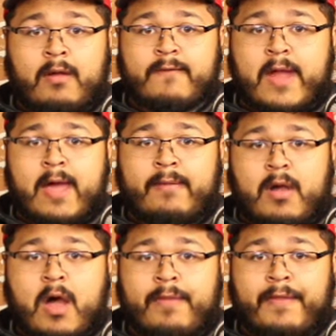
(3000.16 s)
if not
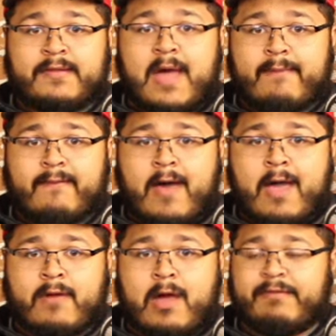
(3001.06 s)
on the top
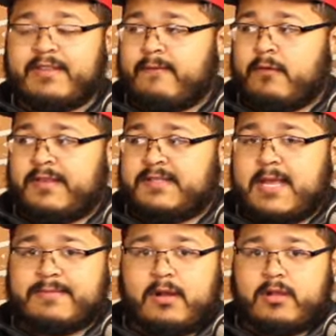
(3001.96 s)
five, obviously, for these
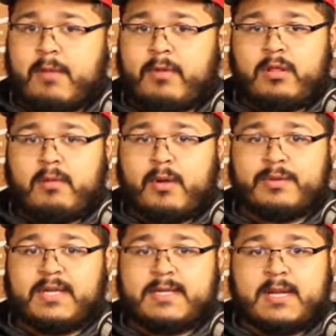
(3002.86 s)
teams that are coming into the
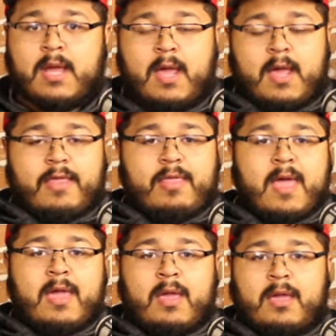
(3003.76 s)
postseason.
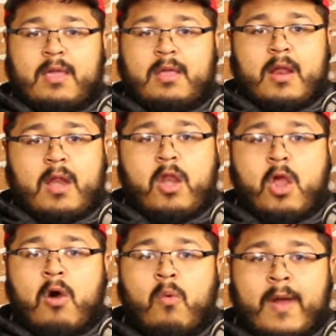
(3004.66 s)
They
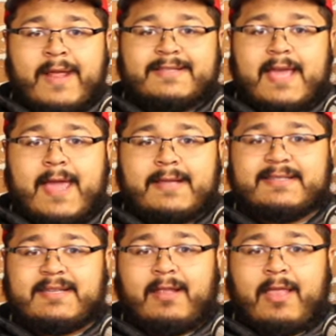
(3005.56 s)
know what it
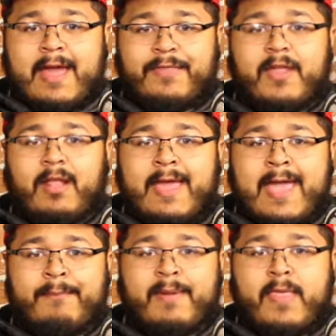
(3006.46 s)
takes to light the
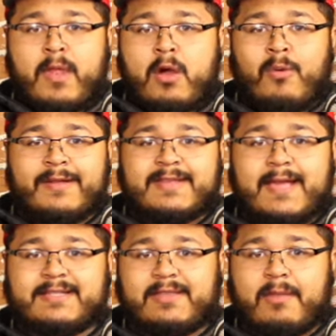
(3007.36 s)
lamp, and they know what it
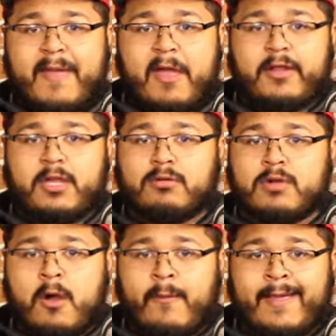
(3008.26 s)
takes to get the penalty kill
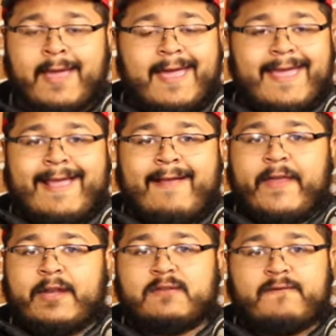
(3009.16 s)
going, and
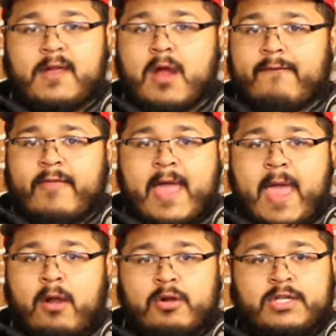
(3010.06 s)
they just feed off of that
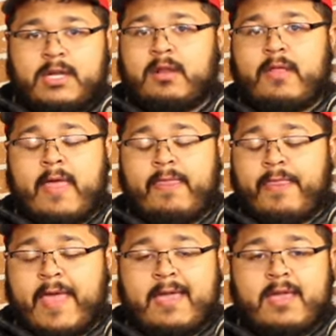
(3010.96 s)
energy, and
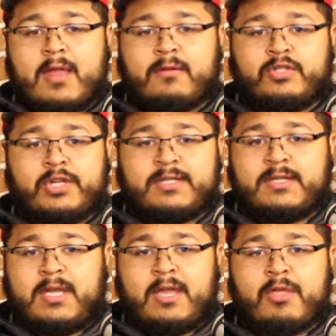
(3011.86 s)
they can
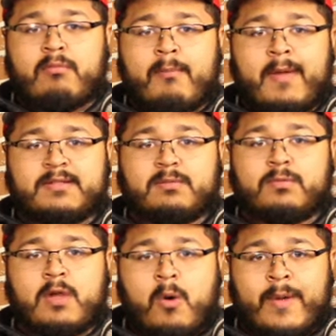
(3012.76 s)
just get the
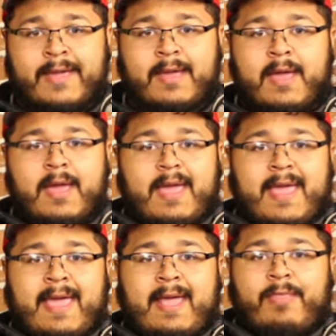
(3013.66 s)
momentum going,
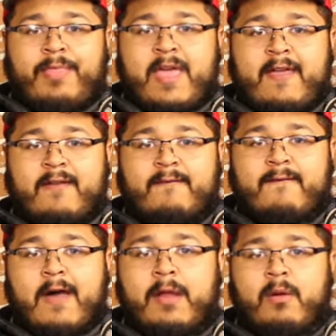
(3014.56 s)
and they can
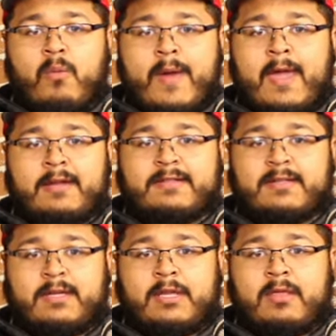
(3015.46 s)
find a way
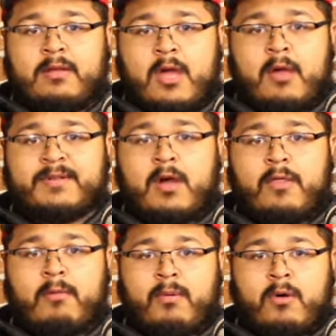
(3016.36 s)
to get the dubs
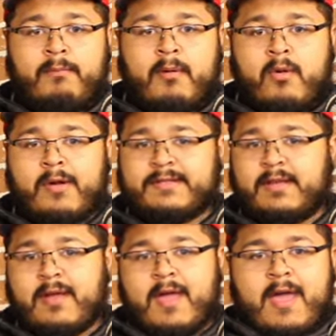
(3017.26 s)
on the board. But
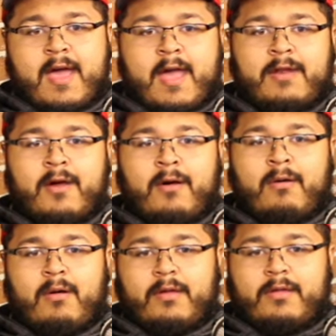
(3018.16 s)
Marissa, I
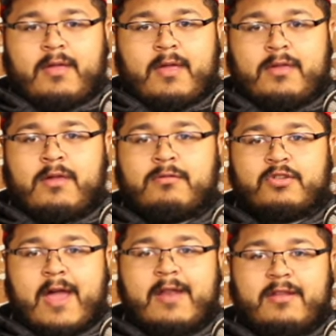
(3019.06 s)
know you
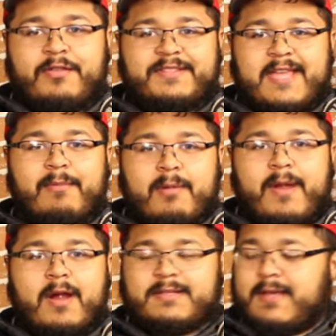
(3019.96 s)
tried to do the same
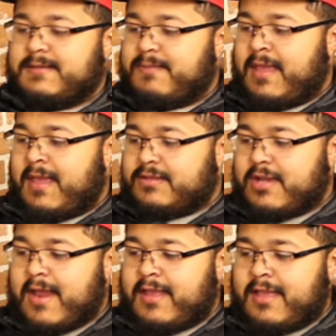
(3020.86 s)
comparison as me and
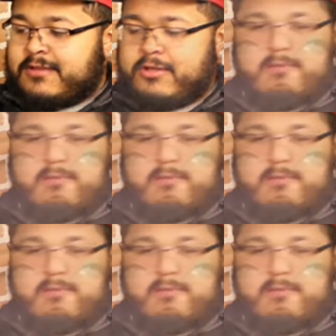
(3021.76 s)
try to get your